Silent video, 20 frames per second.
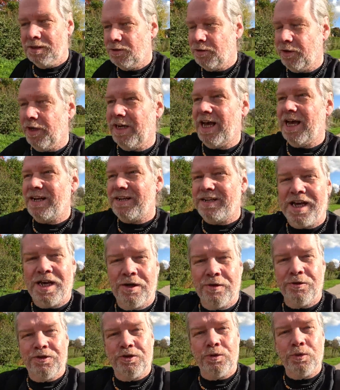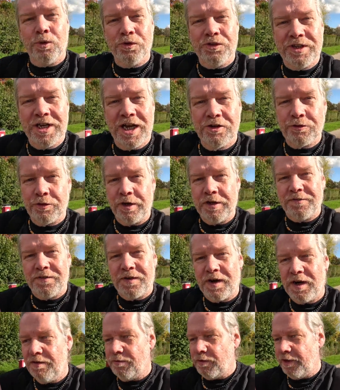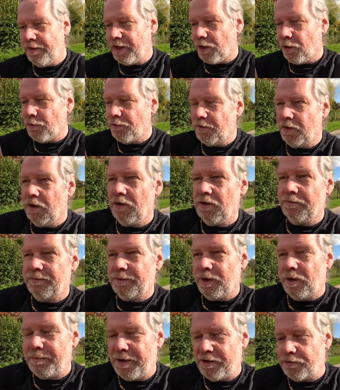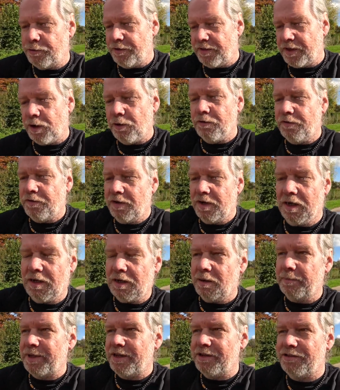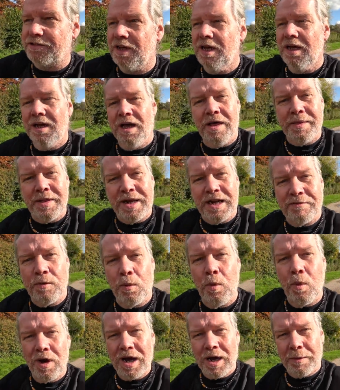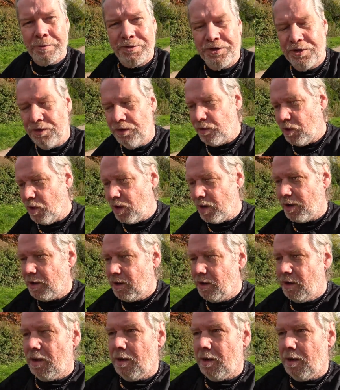Just going to head down towards the A25 where the golf club, Betchworth Golf Club is, and then have a walk up to